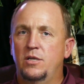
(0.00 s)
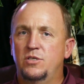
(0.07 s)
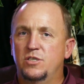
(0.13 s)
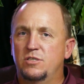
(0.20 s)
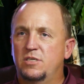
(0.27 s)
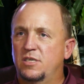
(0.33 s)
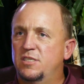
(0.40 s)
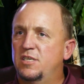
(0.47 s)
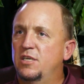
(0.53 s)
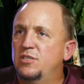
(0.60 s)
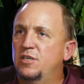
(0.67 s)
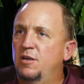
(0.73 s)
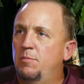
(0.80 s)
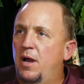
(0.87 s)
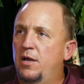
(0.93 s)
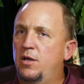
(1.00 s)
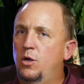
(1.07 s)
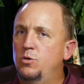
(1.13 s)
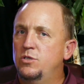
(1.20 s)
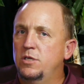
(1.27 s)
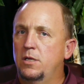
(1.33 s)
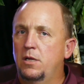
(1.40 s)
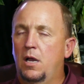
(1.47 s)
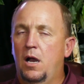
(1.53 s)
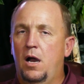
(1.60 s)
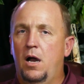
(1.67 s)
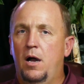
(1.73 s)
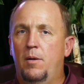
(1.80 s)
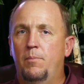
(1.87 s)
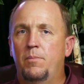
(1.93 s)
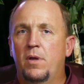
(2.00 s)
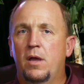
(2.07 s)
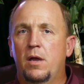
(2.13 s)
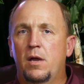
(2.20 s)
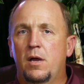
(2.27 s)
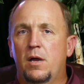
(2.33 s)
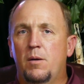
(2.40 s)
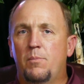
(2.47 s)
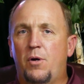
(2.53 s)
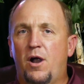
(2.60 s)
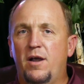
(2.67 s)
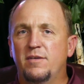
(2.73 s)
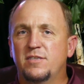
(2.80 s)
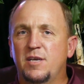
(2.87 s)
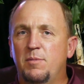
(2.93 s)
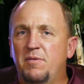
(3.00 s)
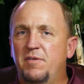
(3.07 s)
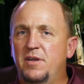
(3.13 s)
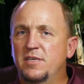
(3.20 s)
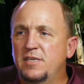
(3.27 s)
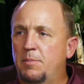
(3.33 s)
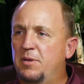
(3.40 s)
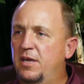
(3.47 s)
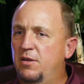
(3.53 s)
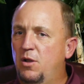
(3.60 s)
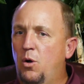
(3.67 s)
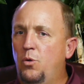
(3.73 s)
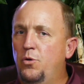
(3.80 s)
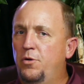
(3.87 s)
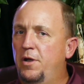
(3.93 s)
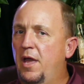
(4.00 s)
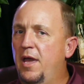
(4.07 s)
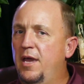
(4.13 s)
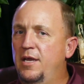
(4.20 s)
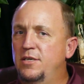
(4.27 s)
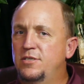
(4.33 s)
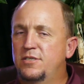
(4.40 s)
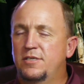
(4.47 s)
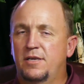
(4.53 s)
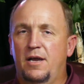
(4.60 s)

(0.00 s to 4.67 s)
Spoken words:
Just extension of my coaching. Part of some of it is I'm getting older in age.